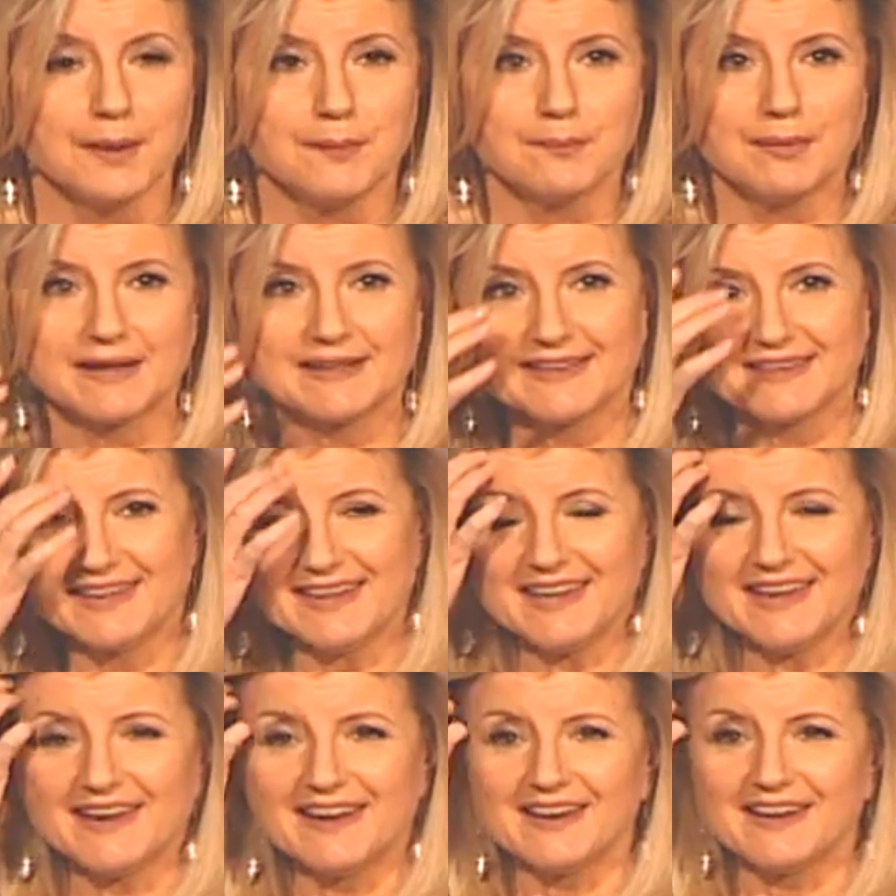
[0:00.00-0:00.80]
But
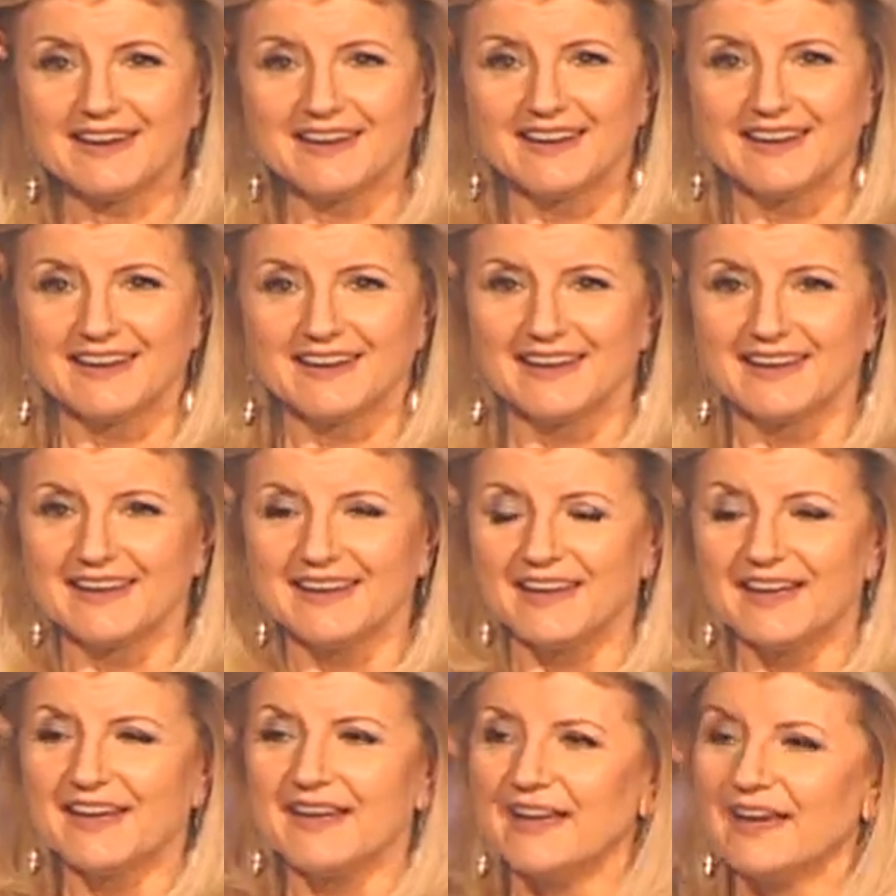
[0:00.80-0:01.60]
here,
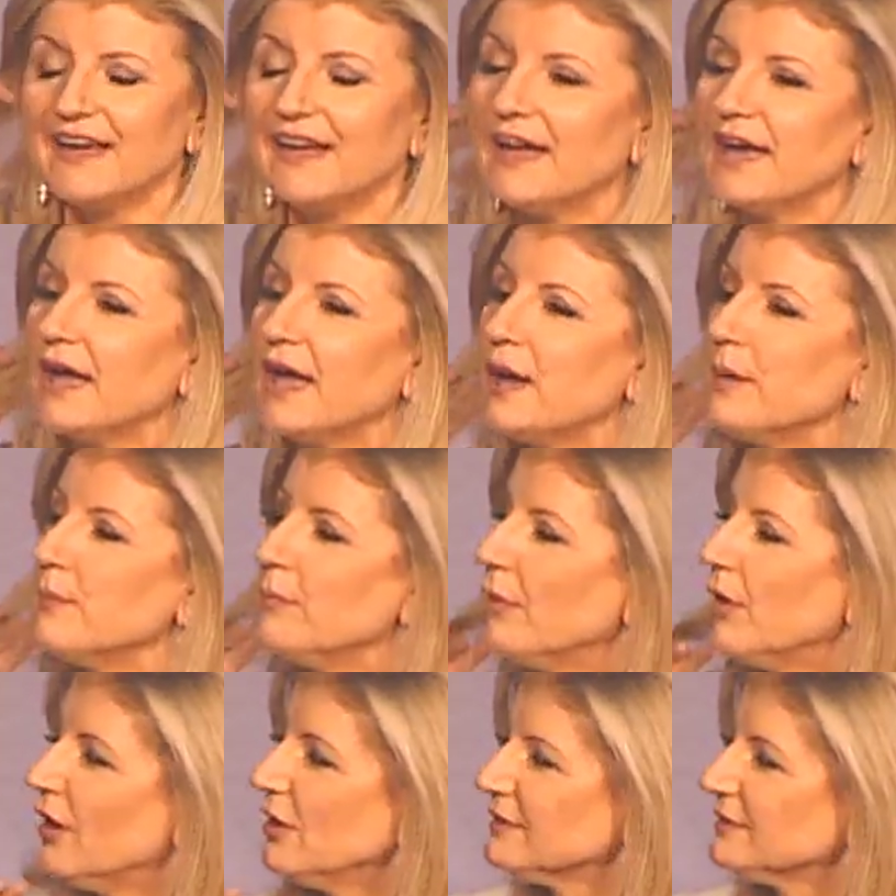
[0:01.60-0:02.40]
a
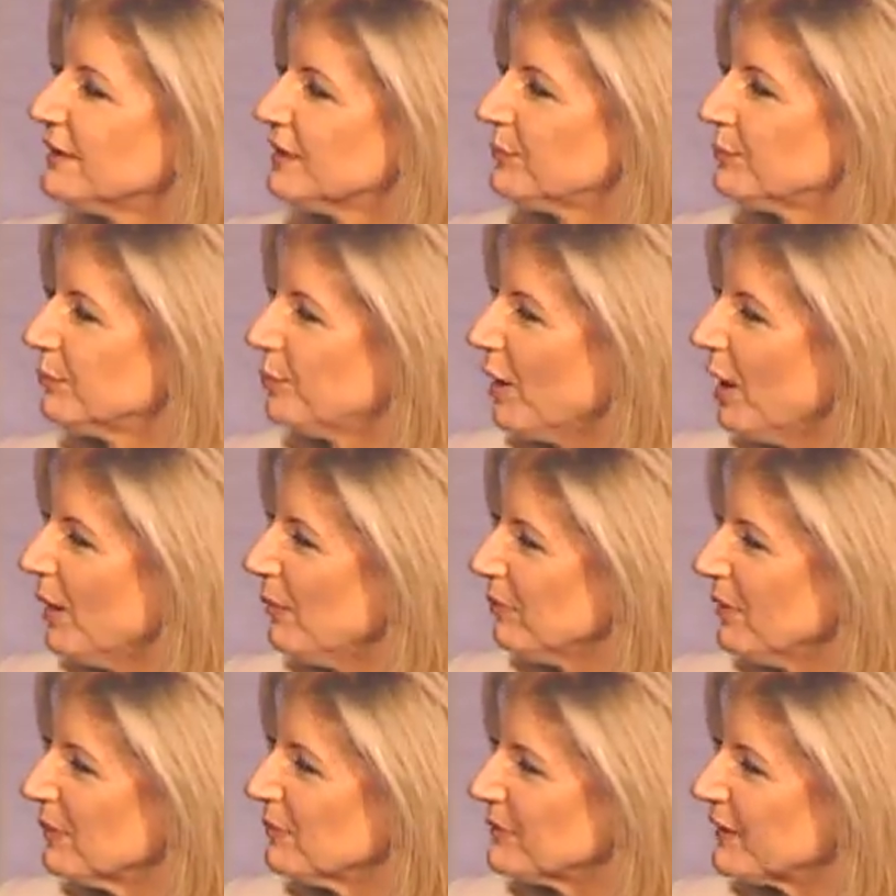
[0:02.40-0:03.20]
modern
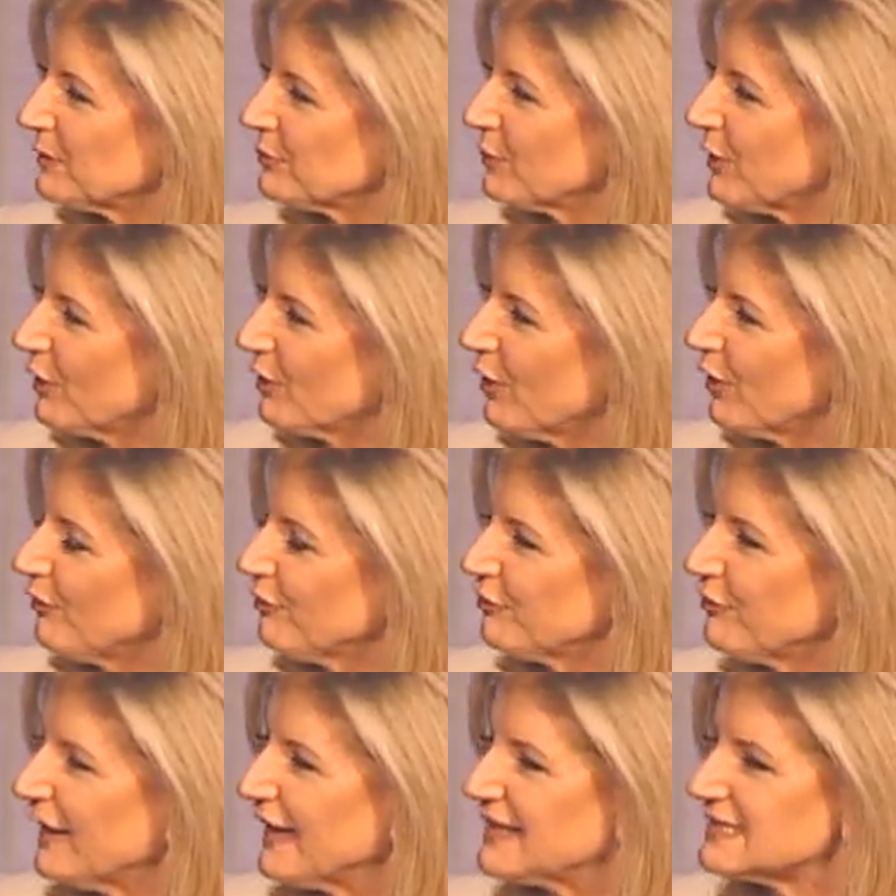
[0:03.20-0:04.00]
problem that we are all
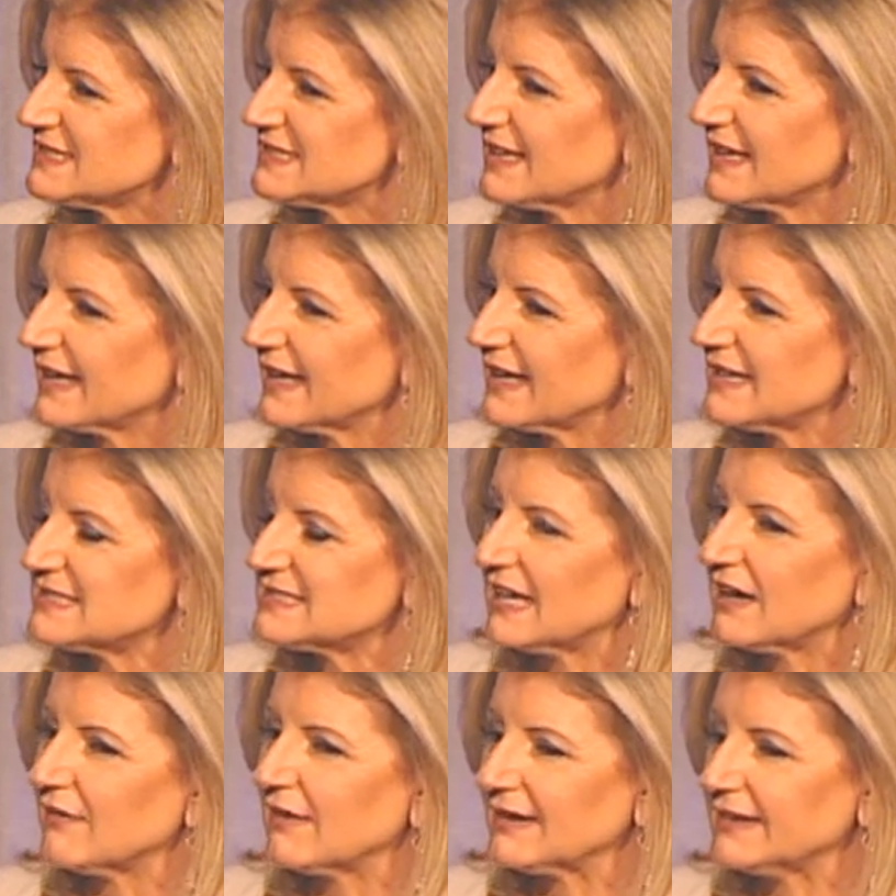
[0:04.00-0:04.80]
facing is
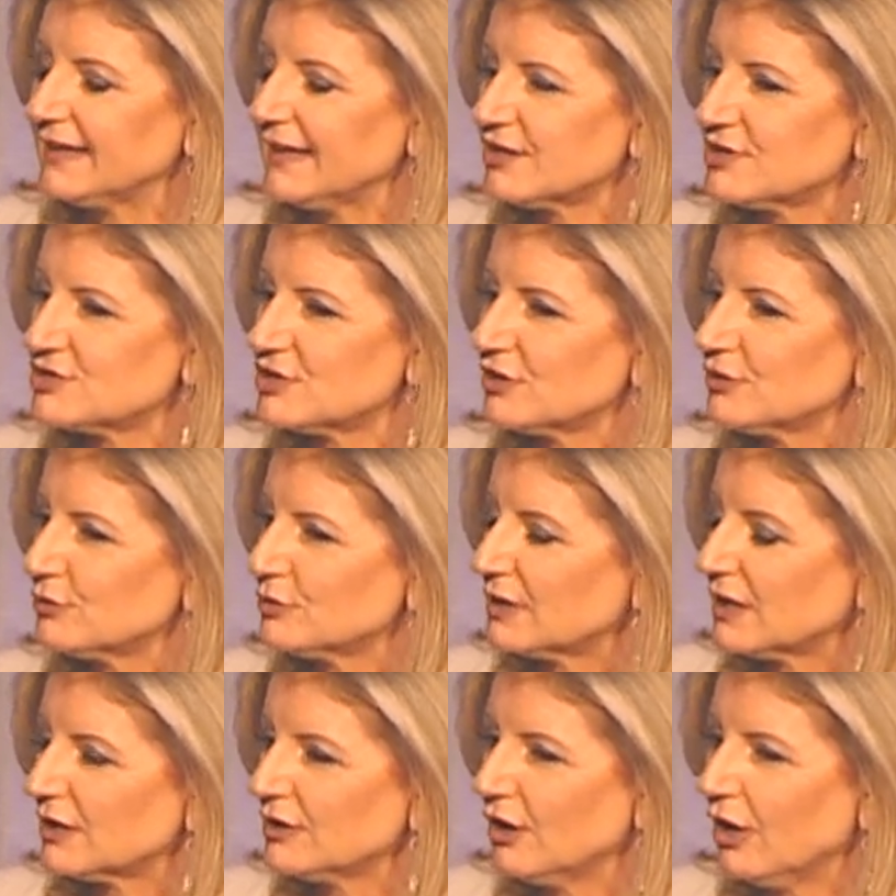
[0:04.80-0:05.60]
our addiction to
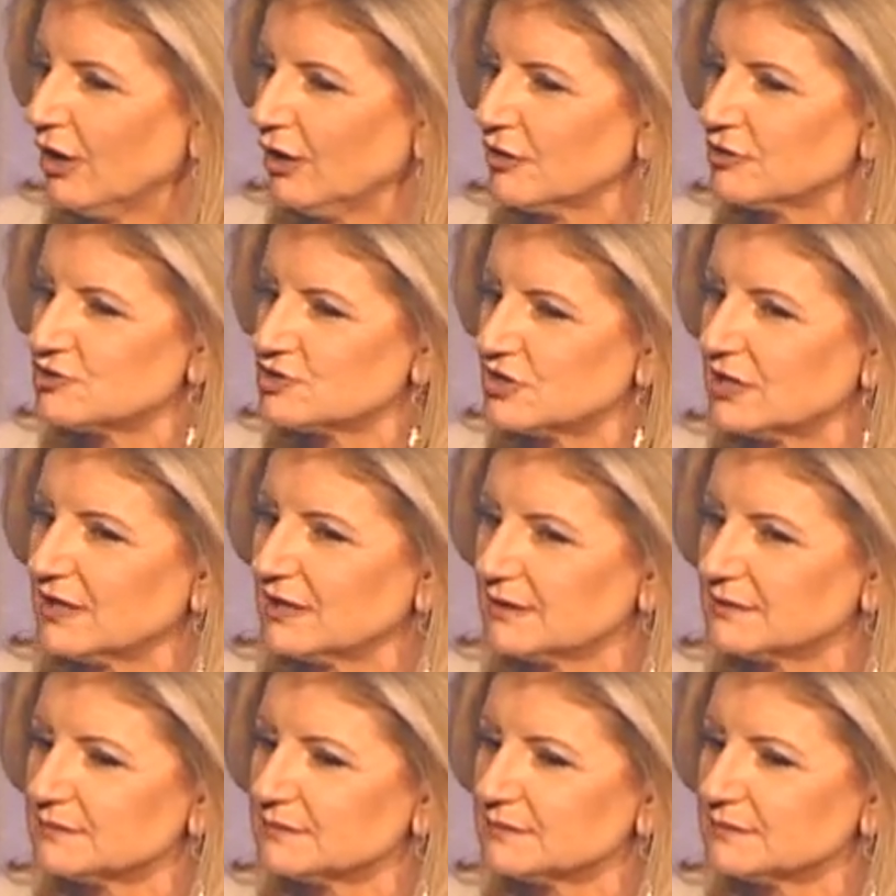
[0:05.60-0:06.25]
technology.